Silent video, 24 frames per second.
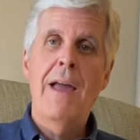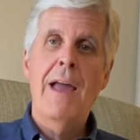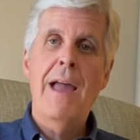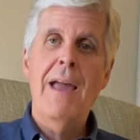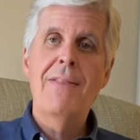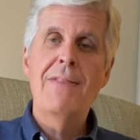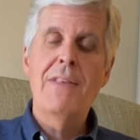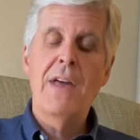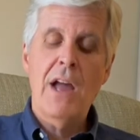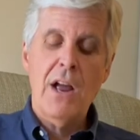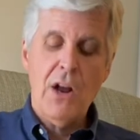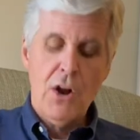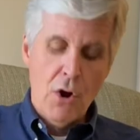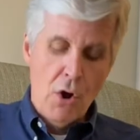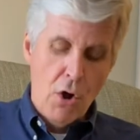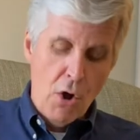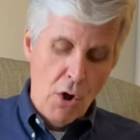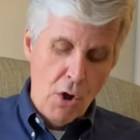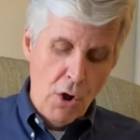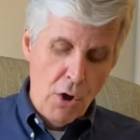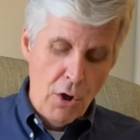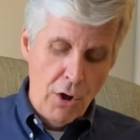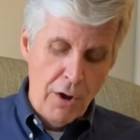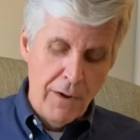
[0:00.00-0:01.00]
and that
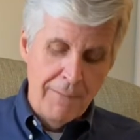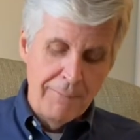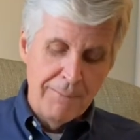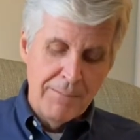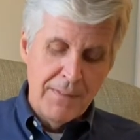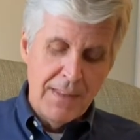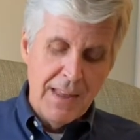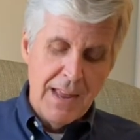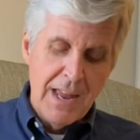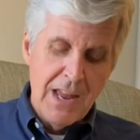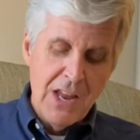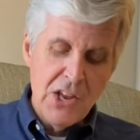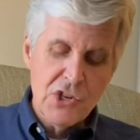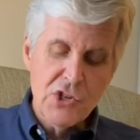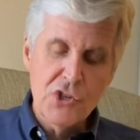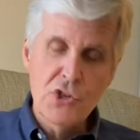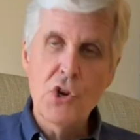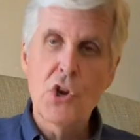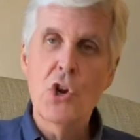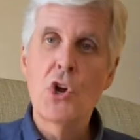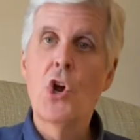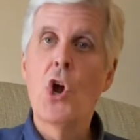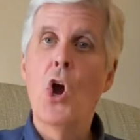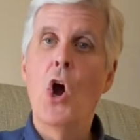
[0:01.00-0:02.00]
call is
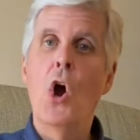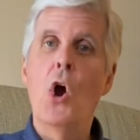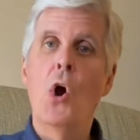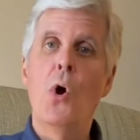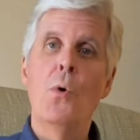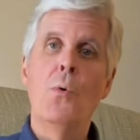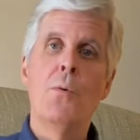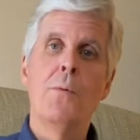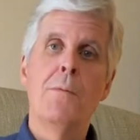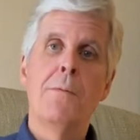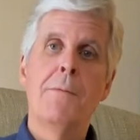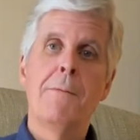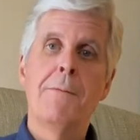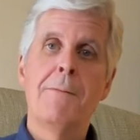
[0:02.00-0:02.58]
to go.